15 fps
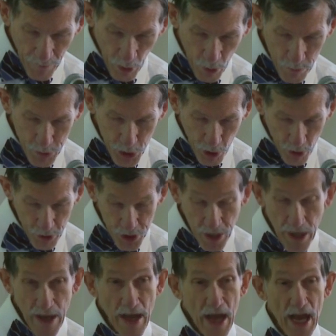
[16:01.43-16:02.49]
of Home Church
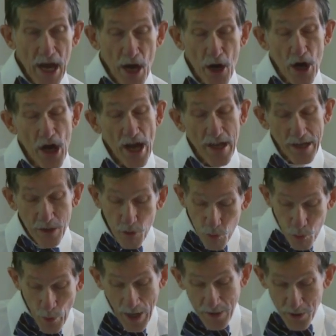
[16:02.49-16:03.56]
ere a
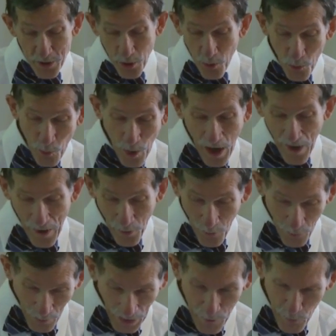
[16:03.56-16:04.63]
great while.
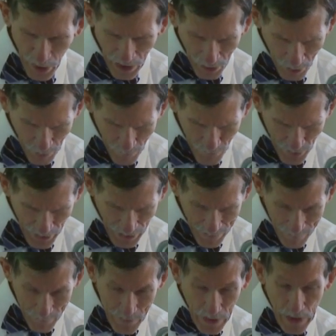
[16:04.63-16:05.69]
Oh, I love that.
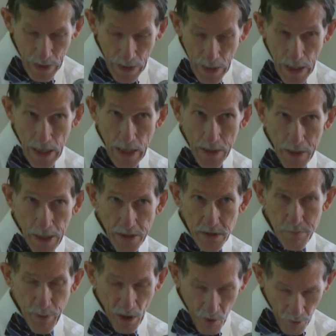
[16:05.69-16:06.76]

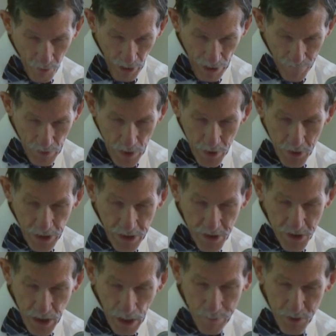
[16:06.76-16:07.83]
Next paragraph. The
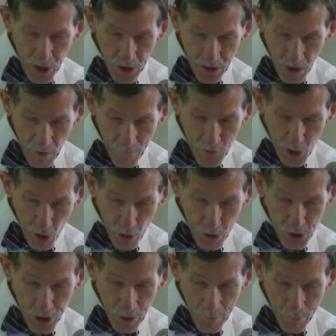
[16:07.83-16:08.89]
subject of
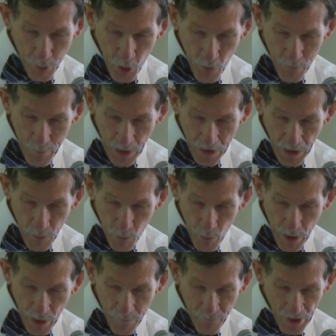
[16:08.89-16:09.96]
church improvement and
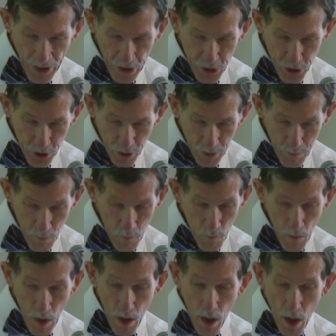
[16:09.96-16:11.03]
renovation
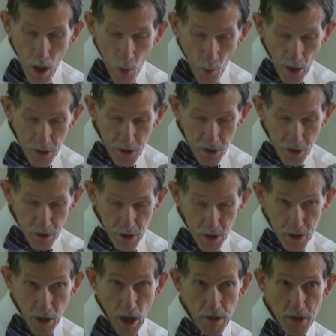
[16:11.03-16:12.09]
was
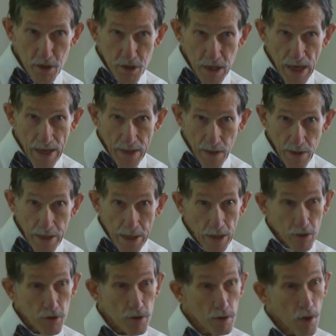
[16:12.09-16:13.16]
discussed at
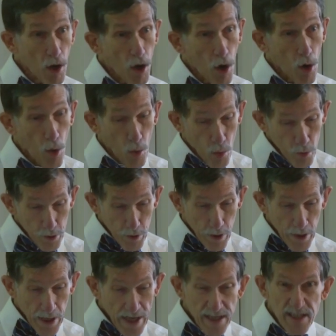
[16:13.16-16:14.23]
length.
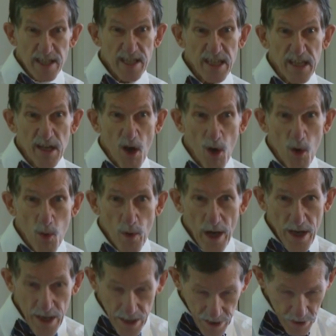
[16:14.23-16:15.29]

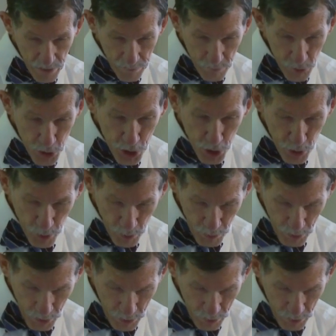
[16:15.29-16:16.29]
1808, June.